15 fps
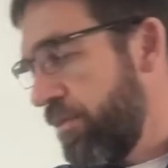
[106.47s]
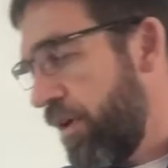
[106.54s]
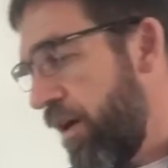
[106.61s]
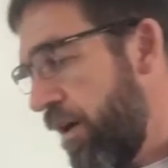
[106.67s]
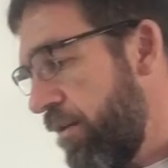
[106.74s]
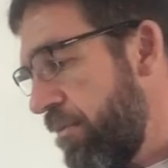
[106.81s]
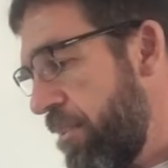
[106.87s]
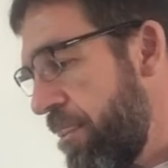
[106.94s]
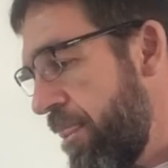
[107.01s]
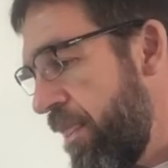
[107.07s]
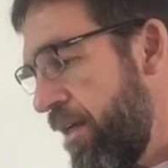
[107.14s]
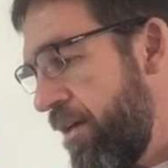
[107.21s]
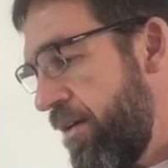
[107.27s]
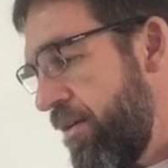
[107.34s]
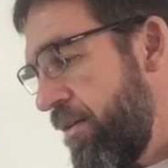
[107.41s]
Got
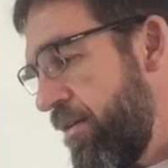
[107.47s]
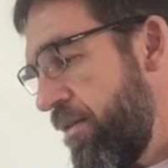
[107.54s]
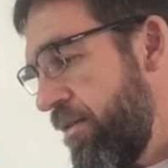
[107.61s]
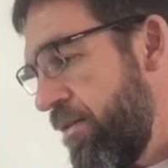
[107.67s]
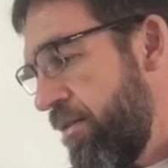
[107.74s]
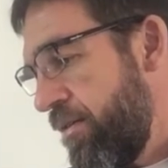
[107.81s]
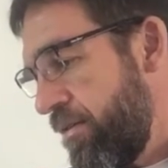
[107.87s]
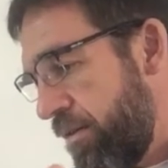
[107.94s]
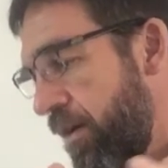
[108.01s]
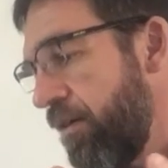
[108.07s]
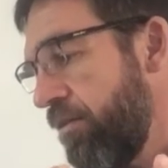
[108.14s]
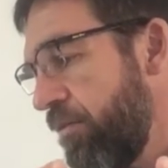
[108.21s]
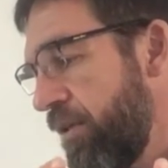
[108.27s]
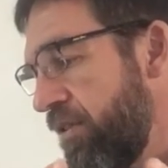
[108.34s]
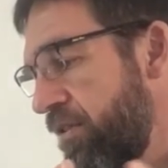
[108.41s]
it? Okay,
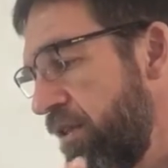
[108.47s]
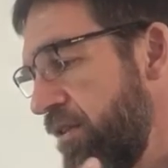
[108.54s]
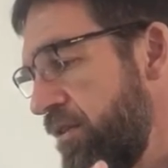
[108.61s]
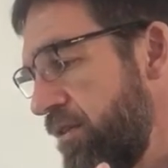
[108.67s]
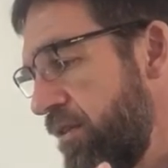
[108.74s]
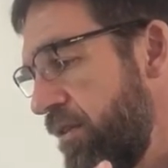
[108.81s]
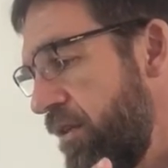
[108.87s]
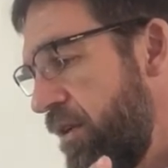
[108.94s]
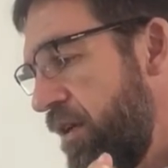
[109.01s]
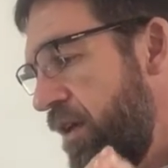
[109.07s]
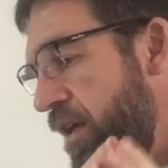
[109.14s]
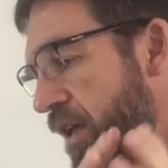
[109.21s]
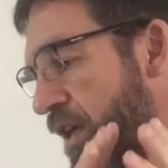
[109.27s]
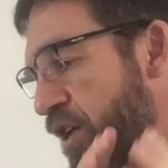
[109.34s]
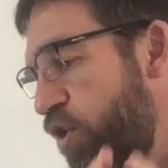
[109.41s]
makes sense.
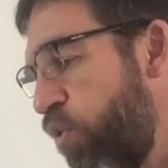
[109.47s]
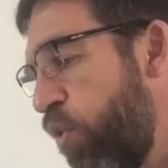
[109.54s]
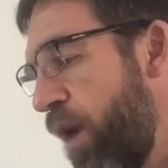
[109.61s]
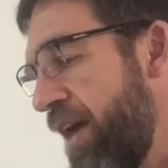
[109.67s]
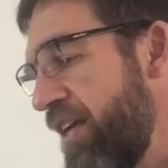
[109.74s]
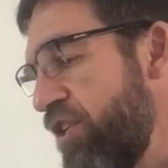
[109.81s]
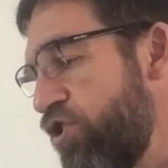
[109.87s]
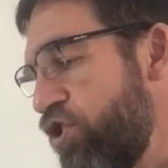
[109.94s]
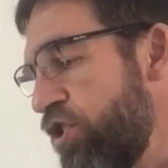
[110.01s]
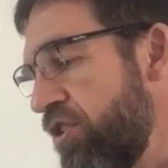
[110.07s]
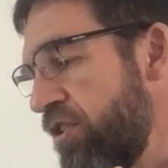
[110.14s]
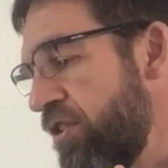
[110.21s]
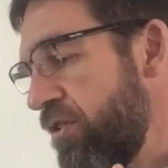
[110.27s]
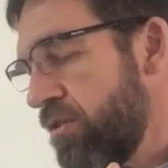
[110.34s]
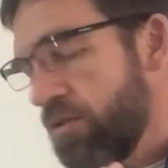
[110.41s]

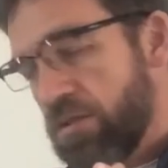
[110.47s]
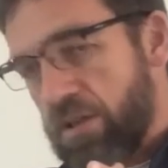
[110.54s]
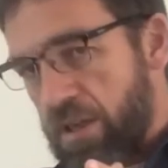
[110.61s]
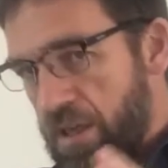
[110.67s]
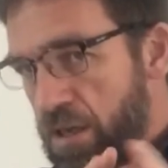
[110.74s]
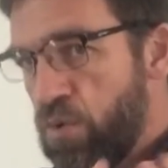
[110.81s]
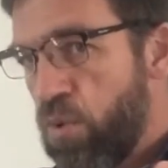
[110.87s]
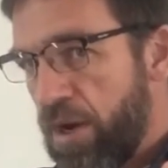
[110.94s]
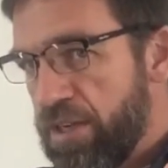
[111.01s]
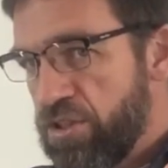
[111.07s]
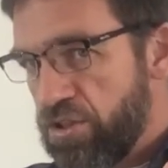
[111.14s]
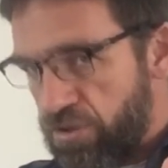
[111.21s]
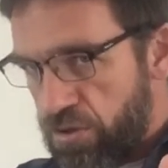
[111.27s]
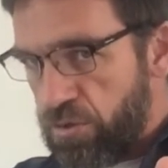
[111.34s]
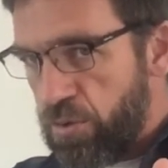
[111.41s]
Equations, you
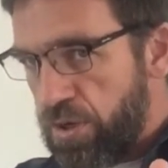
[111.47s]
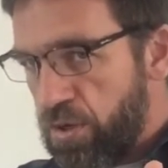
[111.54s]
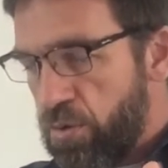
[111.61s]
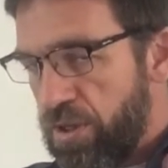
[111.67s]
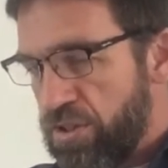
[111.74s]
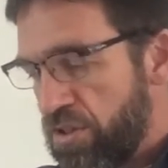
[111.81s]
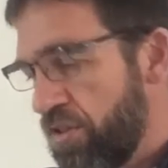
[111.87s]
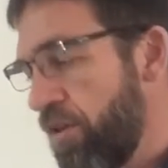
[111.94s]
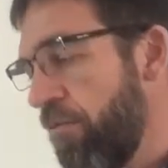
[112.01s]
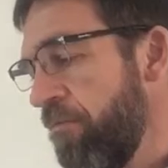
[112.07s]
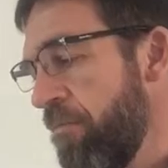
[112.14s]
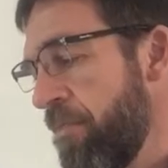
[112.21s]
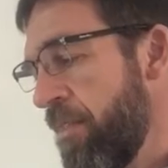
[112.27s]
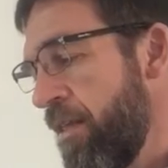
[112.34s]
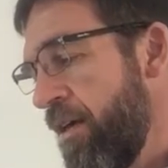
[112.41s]
know what equations are,
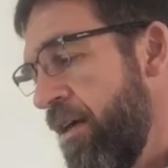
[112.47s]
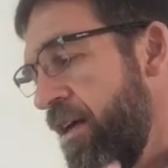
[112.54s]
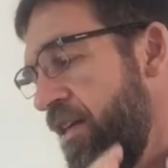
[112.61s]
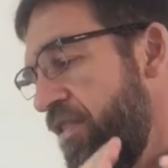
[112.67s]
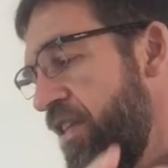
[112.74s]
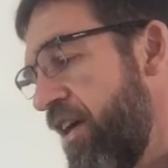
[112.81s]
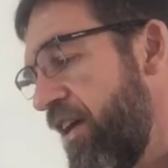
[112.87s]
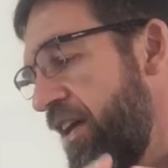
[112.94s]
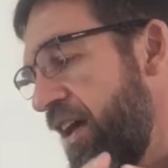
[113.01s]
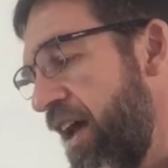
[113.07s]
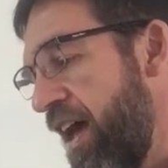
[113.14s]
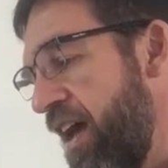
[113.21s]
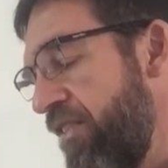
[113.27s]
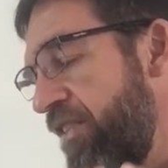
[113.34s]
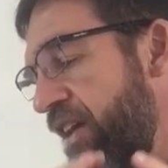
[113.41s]
that
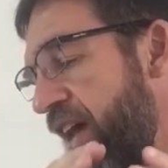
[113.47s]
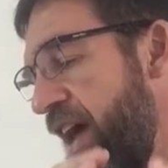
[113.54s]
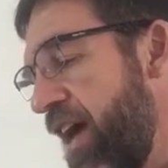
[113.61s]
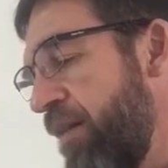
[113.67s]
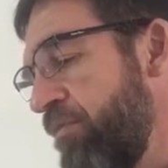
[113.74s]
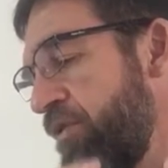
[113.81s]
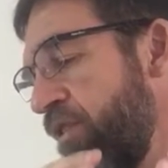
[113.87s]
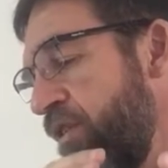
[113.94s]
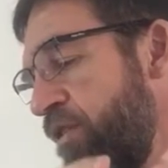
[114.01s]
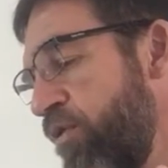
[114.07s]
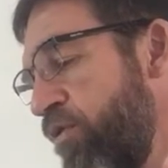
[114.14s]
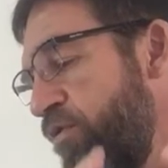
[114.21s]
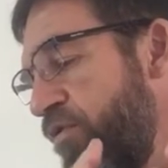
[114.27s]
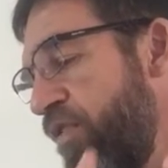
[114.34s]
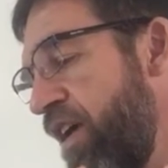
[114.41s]
have an
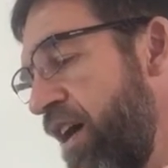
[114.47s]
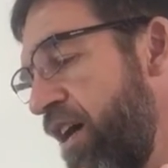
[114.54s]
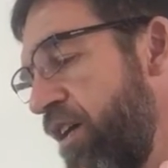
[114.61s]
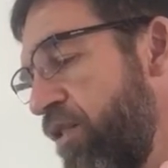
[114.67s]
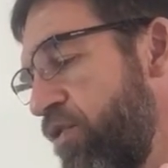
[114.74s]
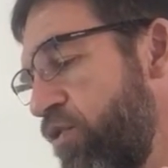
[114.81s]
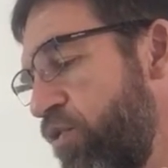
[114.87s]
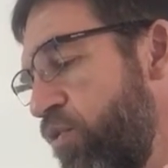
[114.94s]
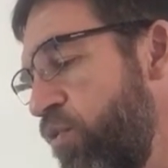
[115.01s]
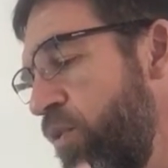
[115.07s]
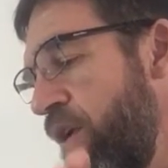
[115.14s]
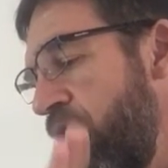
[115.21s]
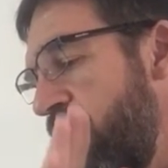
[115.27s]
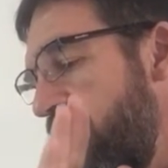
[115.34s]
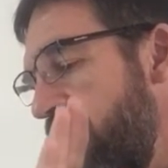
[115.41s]
absolute value
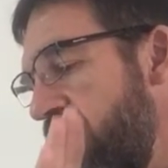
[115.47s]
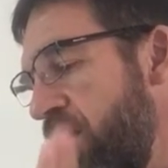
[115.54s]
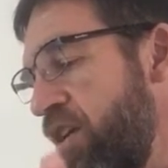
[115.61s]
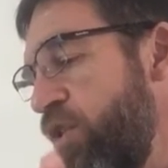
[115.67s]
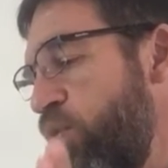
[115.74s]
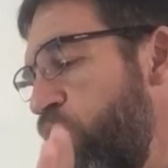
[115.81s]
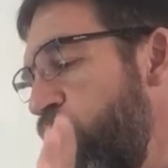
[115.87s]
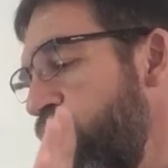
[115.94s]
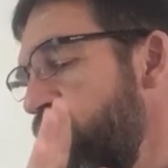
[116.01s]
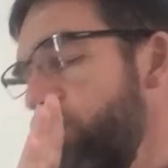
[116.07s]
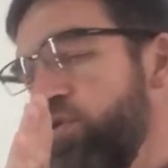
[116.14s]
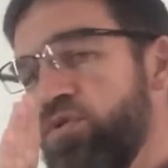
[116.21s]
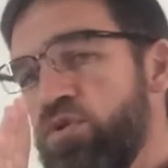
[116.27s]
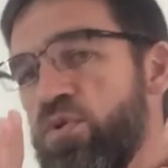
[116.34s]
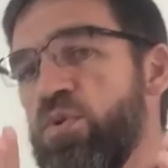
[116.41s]

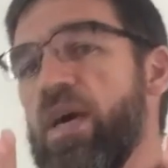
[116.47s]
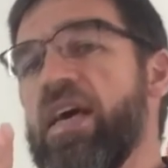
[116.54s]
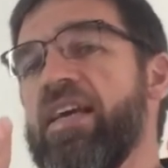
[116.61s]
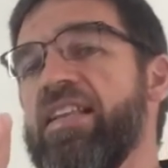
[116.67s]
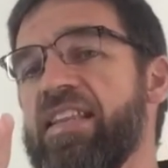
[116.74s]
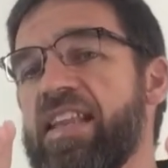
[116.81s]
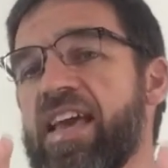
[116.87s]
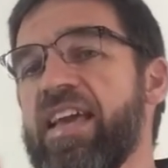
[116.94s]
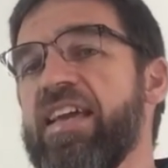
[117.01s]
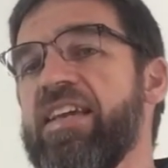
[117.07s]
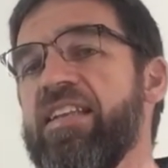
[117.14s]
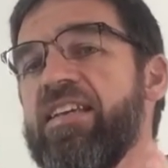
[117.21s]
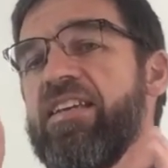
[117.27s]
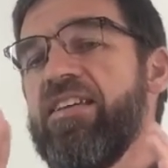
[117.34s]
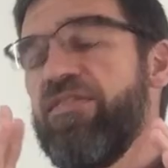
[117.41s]
equal to a
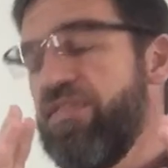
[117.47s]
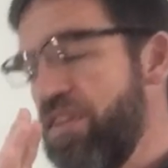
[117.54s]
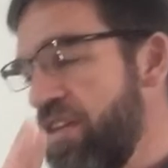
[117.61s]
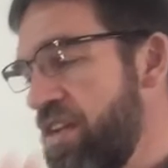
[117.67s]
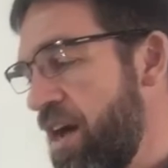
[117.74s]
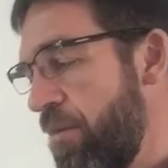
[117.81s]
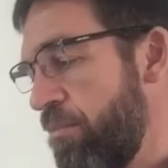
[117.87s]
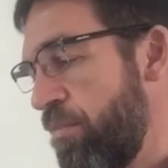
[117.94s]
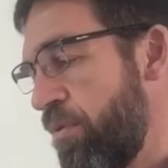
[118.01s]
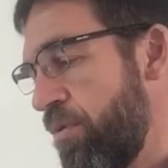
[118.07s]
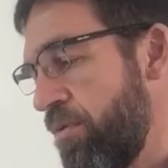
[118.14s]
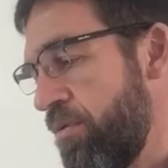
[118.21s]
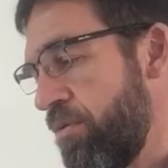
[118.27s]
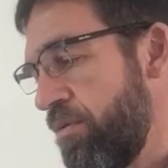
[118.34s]
negative number